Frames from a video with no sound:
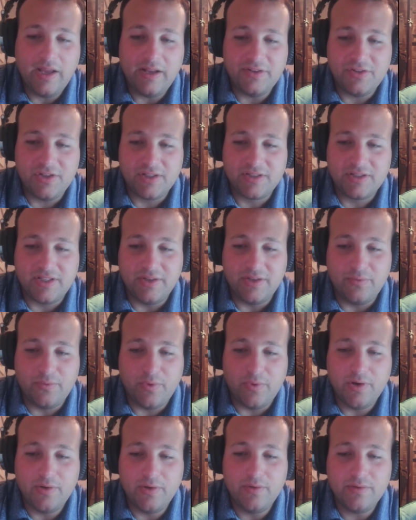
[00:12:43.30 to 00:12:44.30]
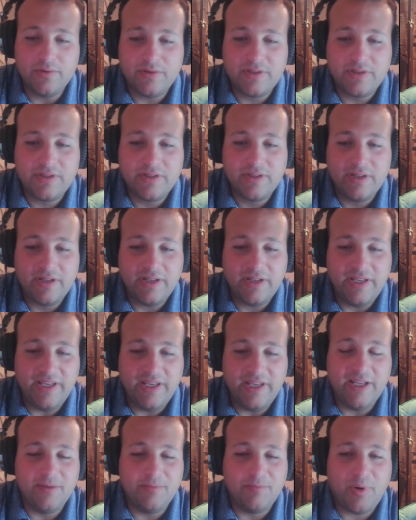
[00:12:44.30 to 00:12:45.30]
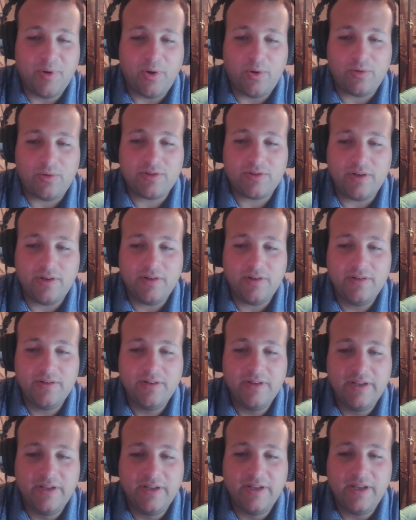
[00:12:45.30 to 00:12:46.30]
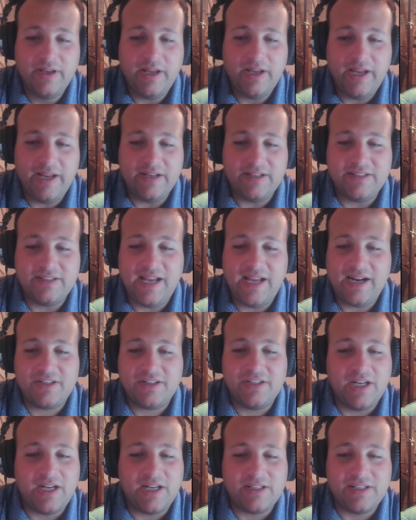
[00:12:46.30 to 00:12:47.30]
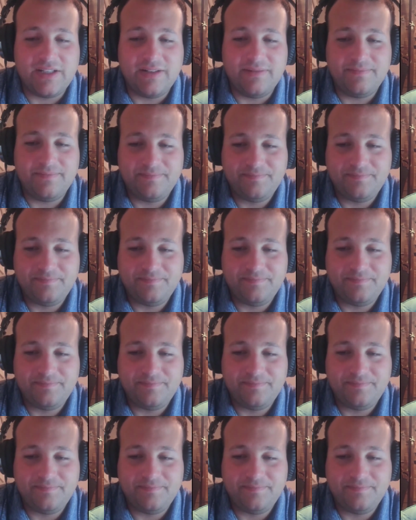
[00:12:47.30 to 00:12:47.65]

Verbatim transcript: Justin Rose, Ian Poulter, and Zach Johnson.